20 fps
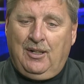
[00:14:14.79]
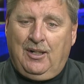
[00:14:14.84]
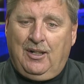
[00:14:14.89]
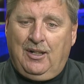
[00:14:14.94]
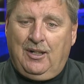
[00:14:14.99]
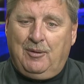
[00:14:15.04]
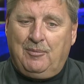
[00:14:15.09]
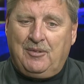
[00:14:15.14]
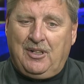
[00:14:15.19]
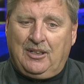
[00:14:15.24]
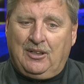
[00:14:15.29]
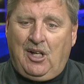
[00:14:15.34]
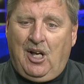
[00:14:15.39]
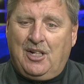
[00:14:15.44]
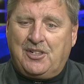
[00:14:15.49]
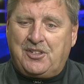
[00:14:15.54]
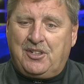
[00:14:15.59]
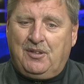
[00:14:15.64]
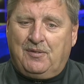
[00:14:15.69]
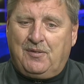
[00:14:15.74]
They
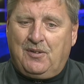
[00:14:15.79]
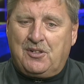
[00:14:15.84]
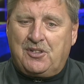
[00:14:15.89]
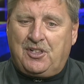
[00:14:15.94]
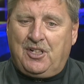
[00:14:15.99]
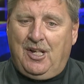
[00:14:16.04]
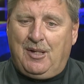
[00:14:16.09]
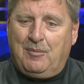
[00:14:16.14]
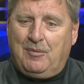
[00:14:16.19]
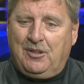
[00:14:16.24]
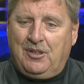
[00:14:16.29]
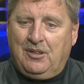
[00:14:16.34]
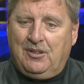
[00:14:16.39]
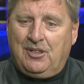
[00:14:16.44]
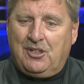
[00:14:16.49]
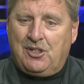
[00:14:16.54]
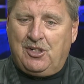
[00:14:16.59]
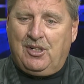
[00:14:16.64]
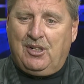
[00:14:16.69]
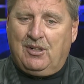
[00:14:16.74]
lost their first game
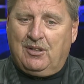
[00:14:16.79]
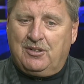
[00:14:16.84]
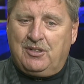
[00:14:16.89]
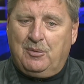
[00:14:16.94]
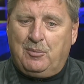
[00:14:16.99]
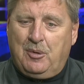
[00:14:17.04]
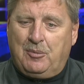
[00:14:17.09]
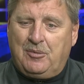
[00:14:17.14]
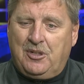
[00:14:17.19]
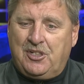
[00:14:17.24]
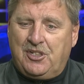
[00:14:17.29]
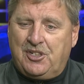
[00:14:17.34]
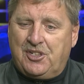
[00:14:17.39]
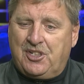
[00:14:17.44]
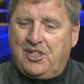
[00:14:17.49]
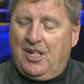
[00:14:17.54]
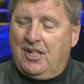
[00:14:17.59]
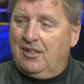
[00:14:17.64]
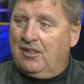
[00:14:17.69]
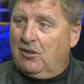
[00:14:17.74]
this year to Bemidji
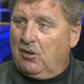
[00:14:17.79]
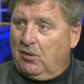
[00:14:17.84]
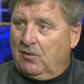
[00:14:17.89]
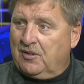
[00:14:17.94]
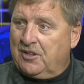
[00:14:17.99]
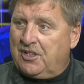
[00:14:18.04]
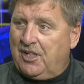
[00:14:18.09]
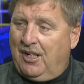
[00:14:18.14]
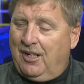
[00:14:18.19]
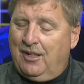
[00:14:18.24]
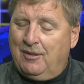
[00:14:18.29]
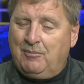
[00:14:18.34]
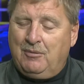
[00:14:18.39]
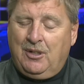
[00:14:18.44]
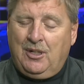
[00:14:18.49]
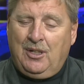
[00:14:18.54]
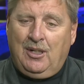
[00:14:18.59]
State in overtime.